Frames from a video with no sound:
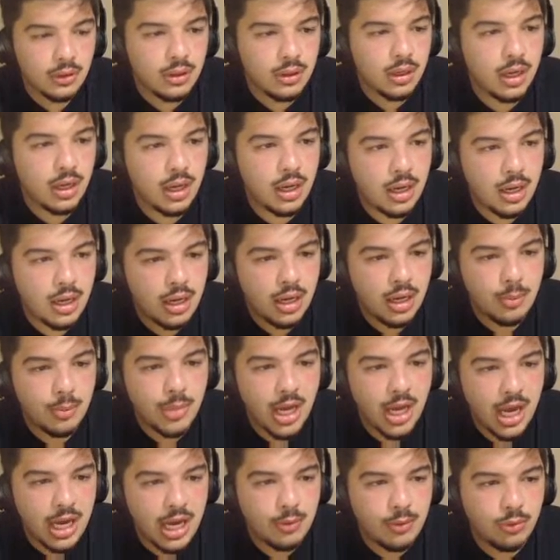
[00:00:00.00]
though.
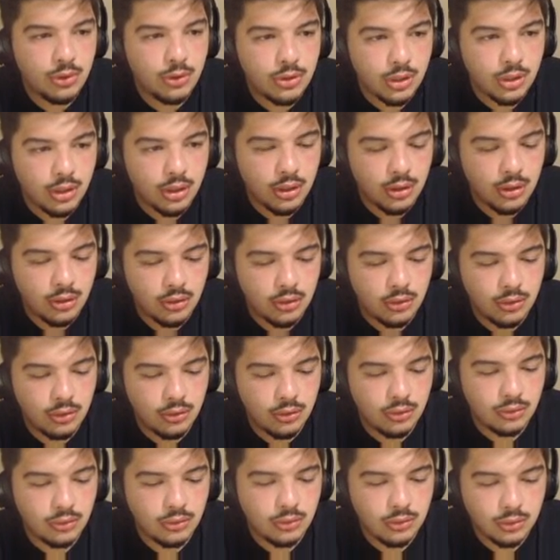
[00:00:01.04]
I will
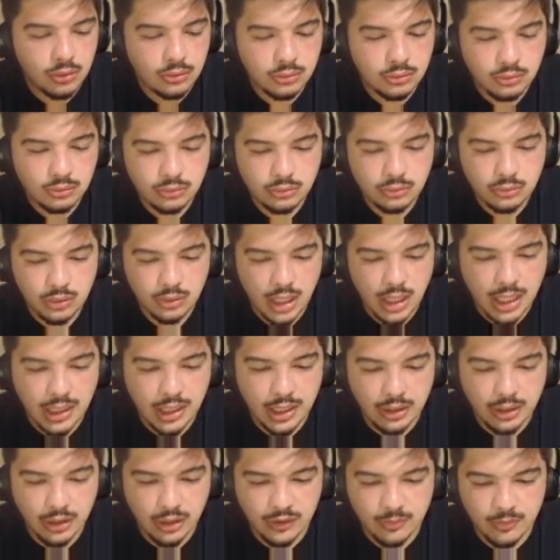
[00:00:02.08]
go... I like
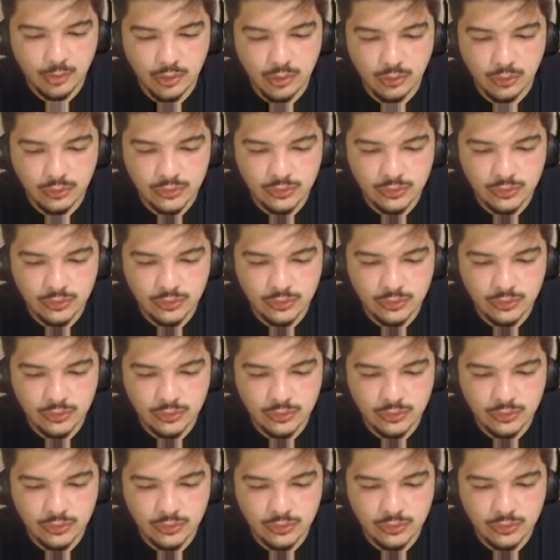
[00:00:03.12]
Lance McCullers'